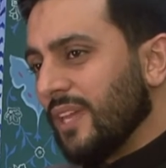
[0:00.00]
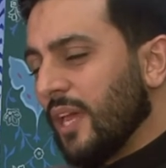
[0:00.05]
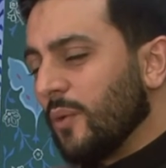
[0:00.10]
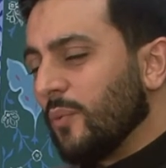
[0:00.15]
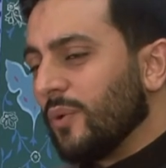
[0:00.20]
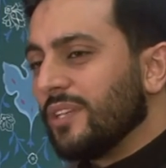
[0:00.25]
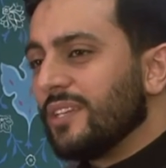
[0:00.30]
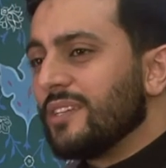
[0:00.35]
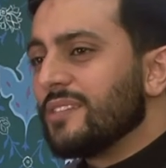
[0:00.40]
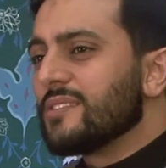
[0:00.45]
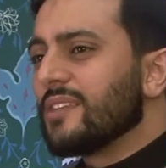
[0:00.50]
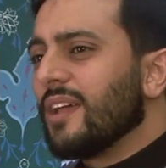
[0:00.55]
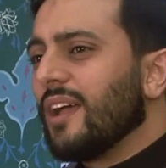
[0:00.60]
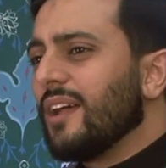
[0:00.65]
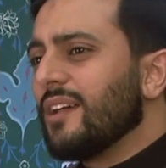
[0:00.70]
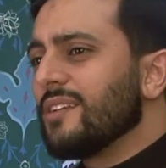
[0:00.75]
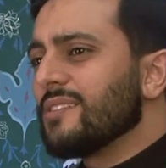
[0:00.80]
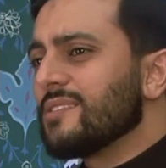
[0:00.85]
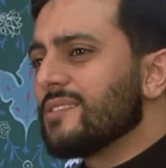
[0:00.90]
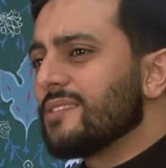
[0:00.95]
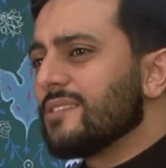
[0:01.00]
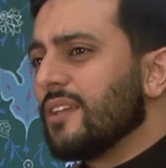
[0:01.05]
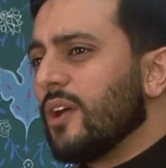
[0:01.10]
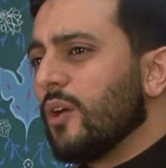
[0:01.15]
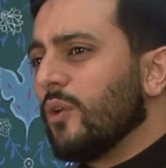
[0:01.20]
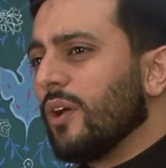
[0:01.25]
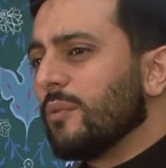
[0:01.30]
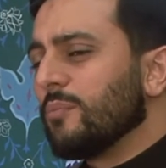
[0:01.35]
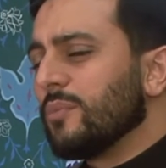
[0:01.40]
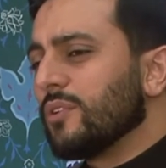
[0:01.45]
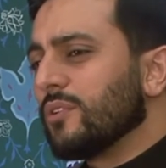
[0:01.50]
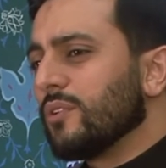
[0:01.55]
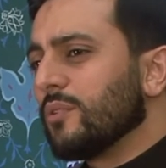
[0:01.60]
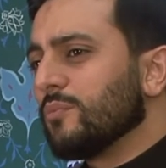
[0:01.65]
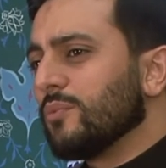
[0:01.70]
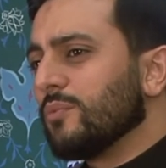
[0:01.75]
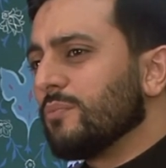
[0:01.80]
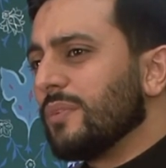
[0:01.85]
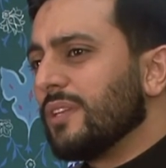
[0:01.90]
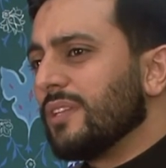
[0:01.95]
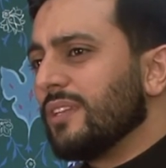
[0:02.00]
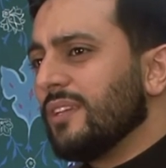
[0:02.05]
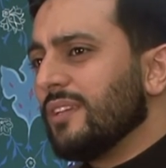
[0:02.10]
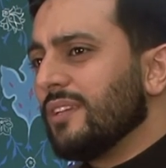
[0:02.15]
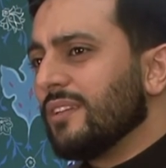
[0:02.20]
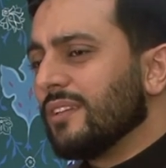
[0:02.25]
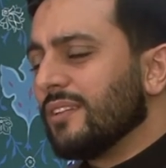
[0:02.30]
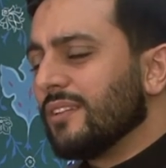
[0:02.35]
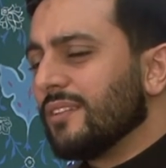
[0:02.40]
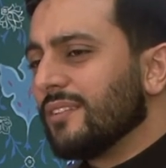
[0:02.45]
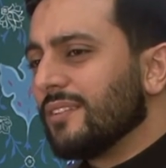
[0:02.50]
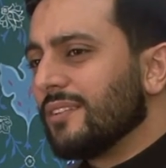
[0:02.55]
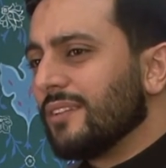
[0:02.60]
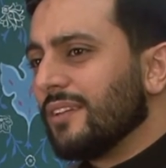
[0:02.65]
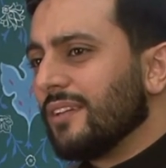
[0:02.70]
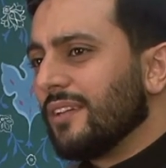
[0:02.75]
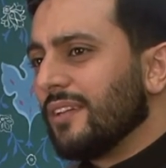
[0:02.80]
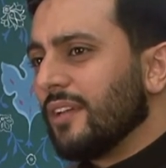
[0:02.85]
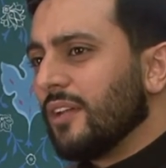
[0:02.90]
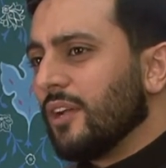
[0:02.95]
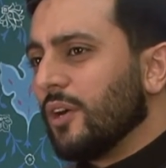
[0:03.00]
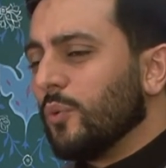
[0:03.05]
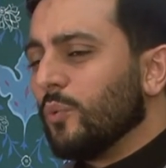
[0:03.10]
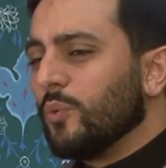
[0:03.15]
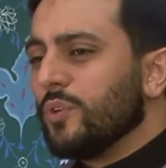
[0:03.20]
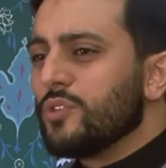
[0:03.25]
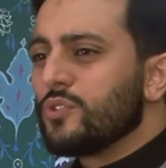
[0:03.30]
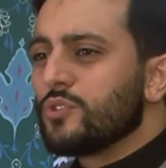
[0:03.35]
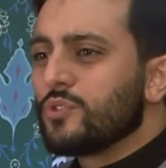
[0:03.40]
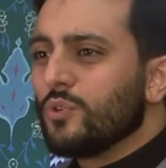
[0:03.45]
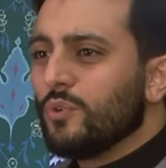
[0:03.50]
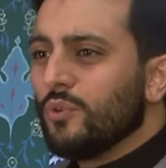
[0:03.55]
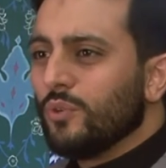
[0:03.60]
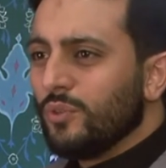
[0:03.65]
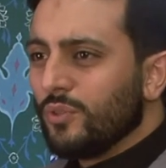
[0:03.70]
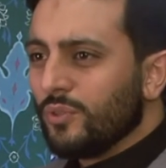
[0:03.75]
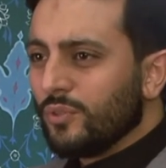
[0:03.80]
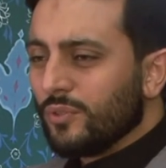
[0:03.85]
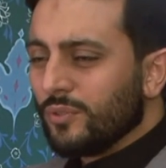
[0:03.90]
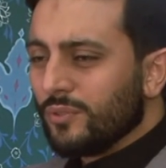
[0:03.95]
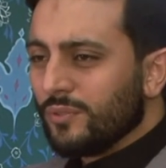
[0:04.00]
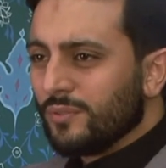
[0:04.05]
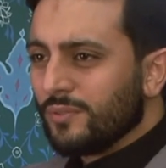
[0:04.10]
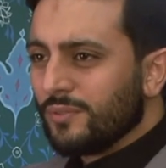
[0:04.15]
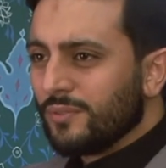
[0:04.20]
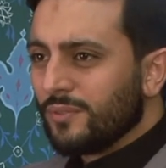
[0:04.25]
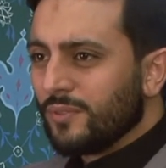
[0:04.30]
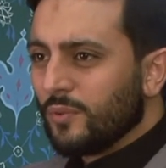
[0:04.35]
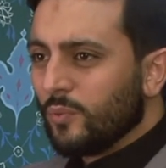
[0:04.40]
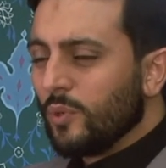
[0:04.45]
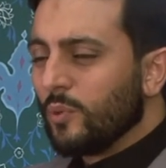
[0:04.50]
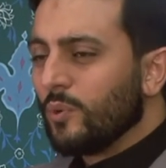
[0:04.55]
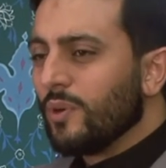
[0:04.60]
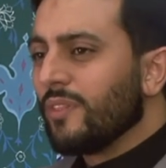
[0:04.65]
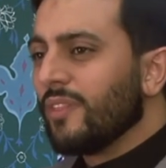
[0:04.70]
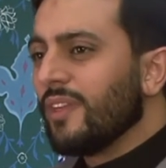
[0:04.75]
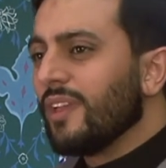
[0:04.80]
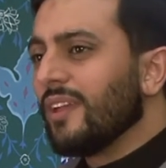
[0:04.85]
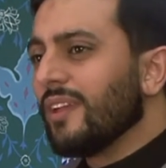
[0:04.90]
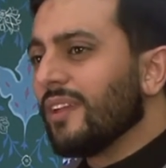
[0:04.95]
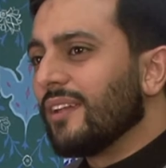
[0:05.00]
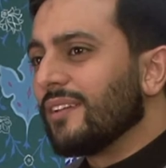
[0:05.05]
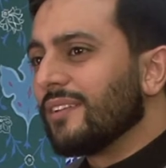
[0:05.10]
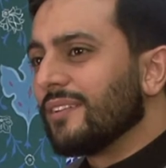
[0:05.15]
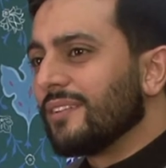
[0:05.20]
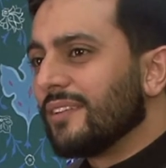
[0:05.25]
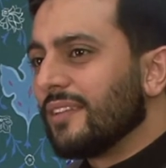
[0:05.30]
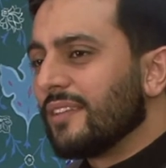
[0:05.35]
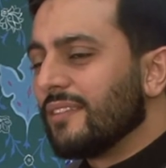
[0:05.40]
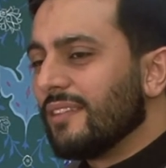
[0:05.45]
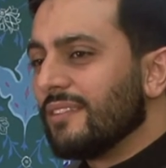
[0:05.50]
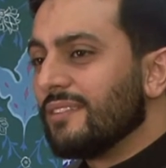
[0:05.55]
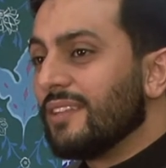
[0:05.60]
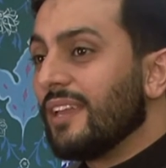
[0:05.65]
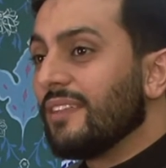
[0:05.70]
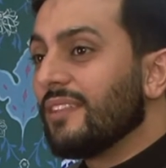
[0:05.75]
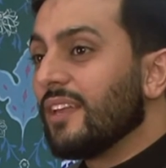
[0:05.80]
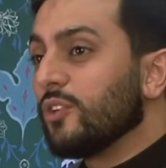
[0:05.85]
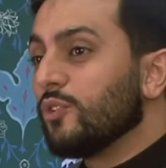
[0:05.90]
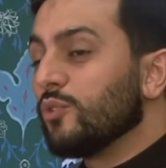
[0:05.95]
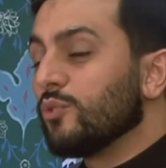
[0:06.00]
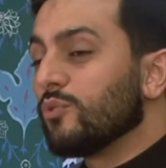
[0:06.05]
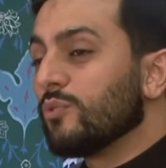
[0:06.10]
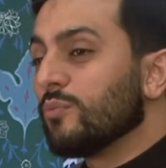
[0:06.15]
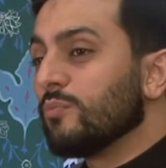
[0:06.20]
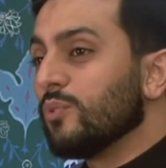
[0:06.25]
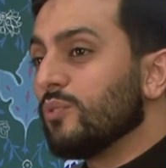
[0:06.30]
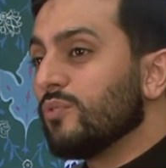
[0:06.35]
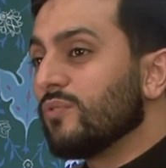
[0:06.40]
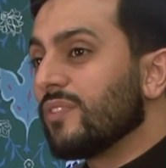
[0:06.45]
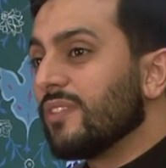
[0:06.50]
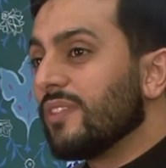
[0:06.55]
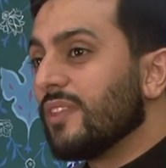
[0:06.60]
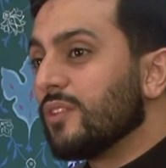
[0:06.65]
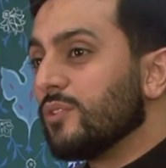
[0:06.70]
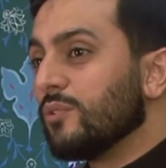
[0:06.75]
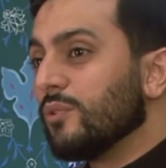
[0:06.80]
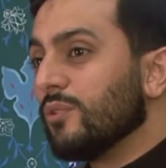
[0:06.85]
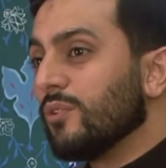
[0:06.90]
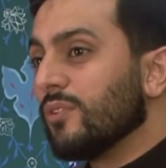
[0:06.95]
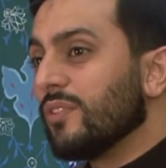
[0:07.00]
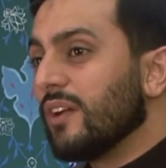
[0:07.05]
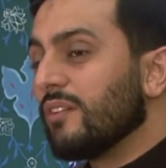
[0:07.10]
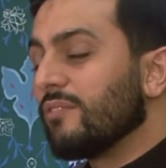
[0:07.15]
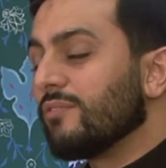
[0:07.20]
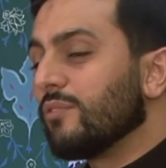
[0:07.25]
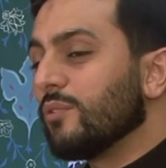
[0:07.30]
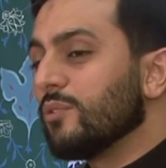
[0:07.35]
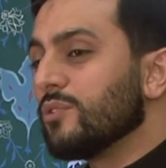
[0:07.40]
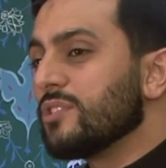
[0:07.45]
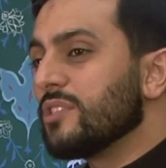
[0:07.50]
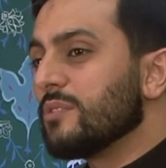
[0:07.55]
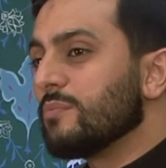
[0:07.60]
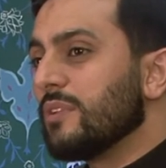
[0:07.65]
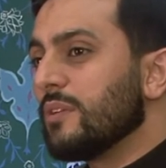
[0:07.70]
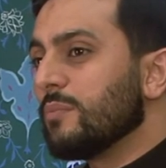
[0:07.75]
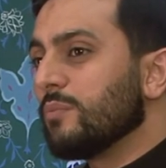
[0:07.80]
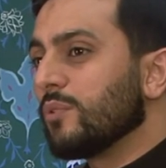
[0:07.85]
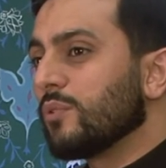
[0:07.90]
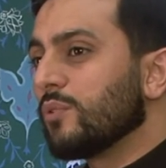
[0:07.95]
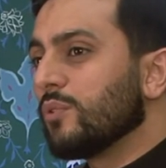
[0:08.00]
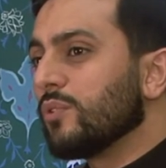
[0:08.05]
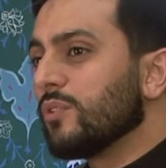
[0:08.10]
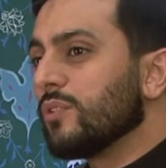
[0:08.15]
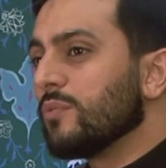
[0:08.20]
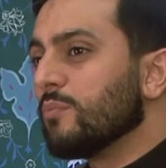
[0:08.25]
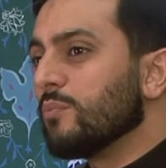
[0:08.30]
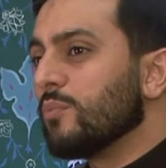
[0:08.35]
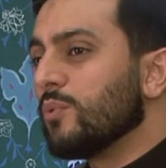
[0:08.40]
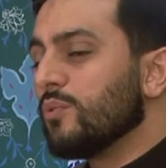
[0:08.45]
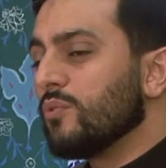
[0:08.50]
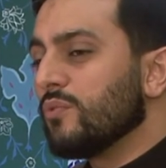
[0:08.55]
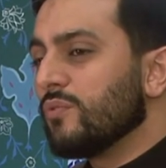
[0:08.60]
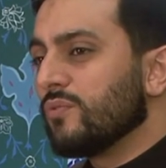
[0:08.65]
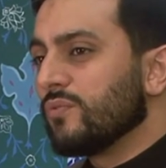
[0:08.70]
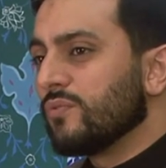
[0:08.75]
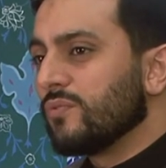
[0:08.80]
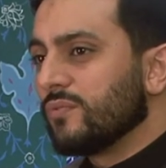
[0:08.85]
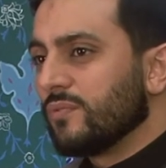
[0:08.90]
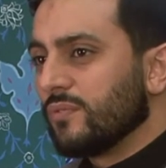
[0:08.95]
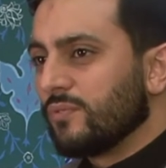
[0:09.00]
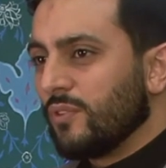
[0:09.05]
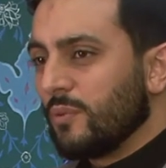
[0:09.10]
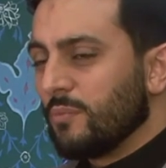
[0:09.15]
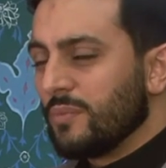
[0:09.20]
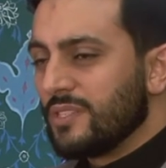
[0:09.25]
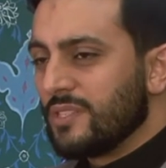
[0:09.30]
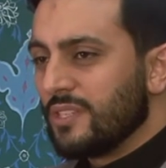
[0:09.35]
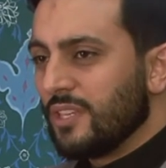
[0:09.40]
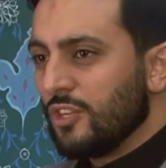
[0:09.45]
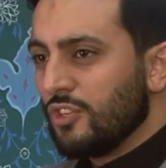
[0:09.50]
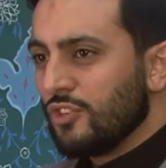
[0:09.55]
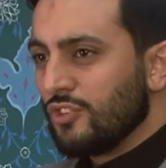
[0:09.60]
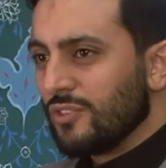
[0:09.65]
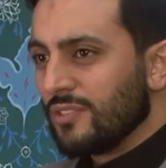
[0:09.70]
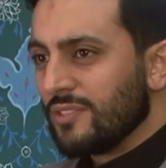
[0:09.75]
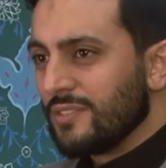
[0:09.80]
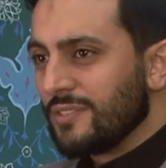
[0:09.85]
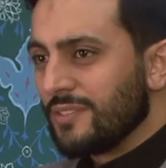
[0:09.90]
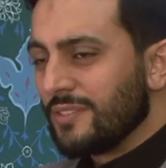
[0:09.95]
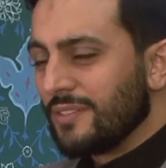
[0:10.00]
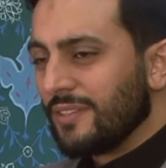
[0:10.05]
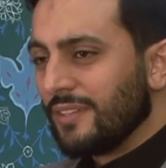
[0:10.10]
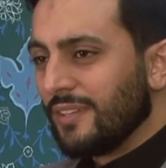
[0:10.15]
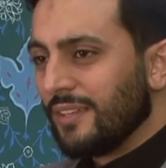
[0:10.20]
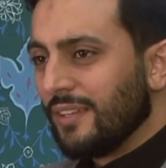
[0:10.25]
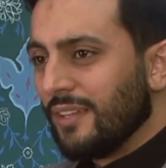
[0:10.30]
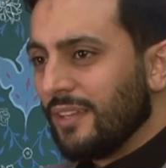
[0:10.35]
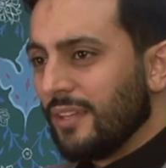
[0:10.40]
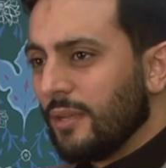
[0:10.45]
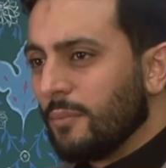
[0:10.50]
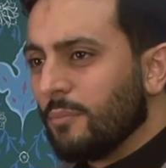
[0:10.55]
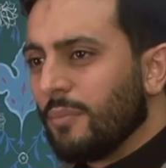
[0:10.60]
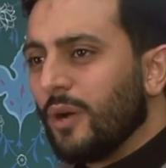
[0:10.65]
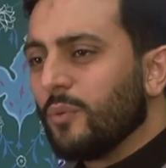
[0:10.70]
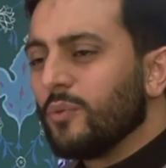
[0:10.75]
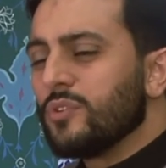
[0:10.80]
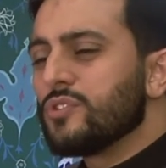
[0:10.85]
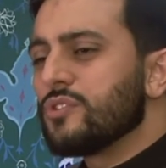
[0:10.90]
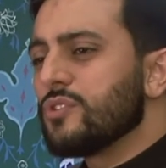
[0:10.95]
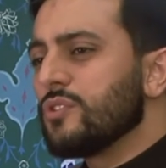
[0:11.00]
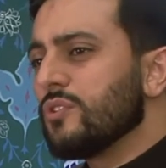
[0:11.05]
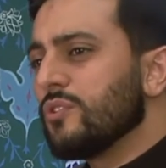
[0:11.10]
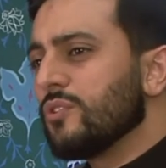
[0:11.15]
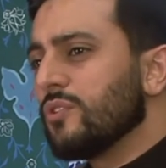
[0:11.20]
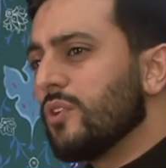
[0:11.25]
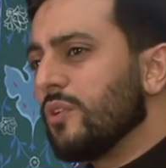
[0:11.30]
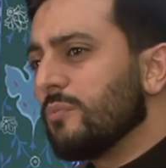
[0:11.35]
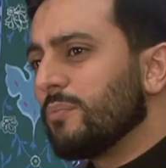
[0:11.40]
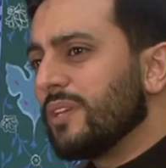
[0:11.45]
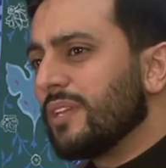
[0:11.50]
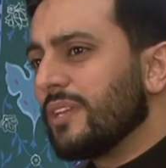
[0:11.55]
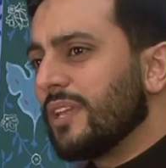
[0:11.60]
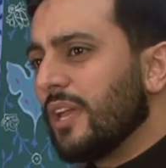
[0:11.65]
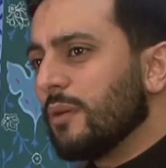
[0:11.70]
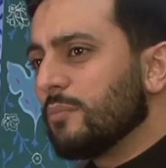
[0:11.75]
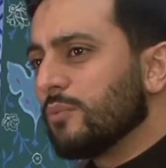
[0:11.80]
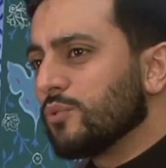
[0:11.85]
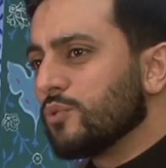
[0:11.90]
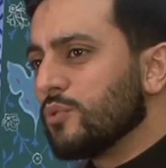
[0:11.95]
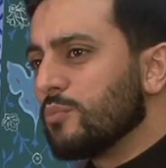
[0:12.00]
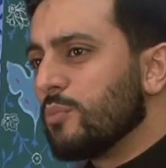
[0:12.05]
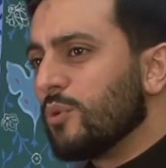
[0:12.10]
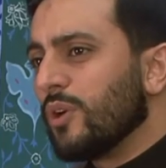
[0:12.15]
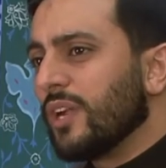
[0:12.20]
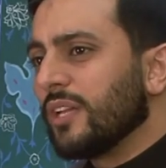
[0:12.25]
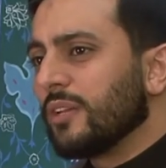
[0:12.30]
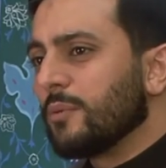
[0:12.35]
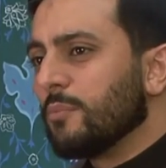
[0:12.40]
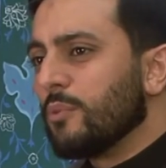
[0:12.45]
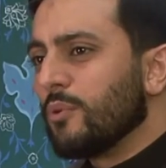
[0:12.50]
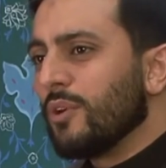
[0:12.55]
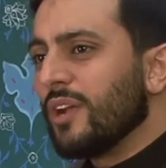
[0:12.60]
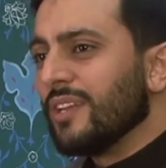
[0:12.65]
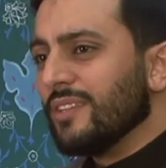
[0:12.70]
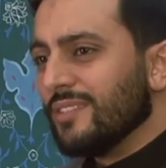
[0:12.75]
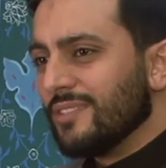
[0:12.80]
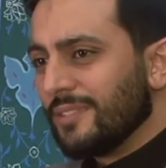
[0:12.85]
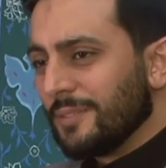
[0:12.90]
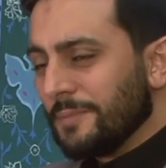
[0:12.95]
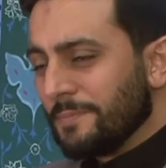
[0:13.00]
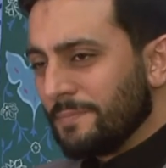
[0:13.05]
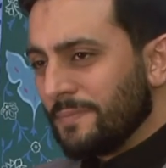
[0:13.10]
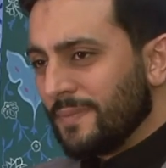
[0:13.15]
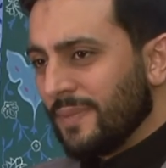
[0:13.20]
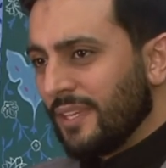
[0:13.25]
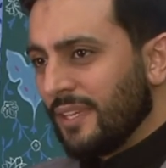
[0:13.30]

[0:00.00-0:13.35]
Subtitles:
And when he is asked, O Amir al-Mu'mineen, we saw you, we were there the day that you removed the door that 40 people couldn't move from its hinges. But we see you not being able to break bread.